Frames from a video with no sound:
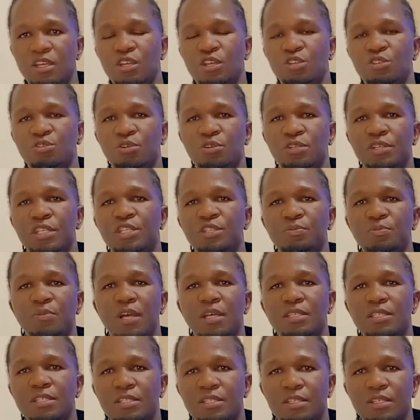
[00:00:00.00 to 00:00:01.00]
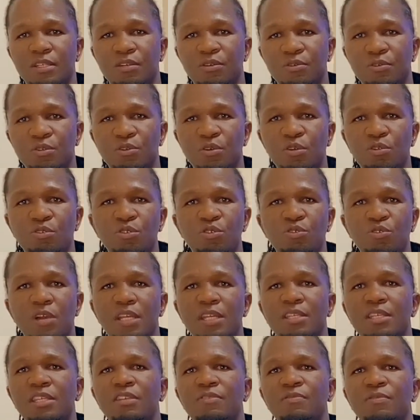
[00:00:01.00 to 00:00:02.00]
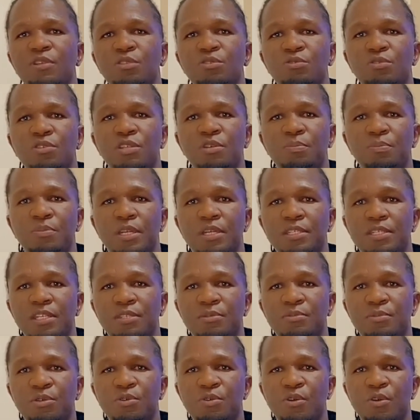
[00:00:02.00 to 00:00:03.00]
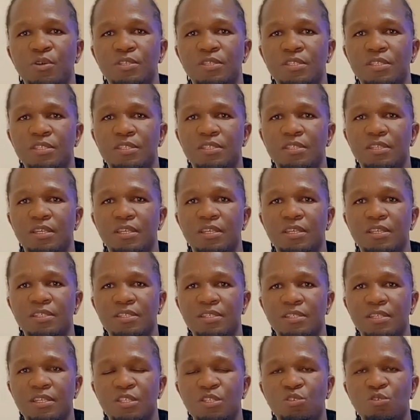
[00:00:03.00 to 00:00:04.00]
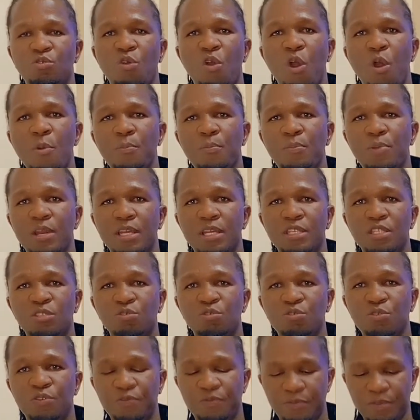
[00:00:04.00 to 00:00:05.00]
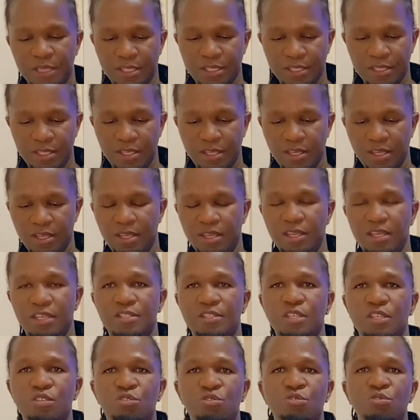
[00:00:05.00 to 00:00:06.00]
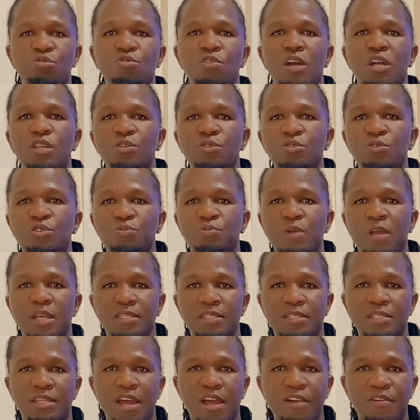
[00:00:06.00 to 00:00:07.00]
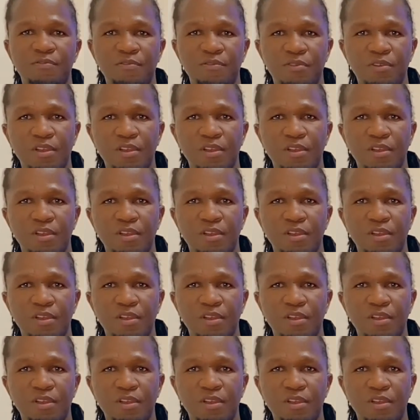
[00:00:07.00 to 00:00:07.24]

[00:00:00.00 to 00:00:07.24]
So this mask, we don't usually give it to the patient because it's complex to fit. It is usually used by staff.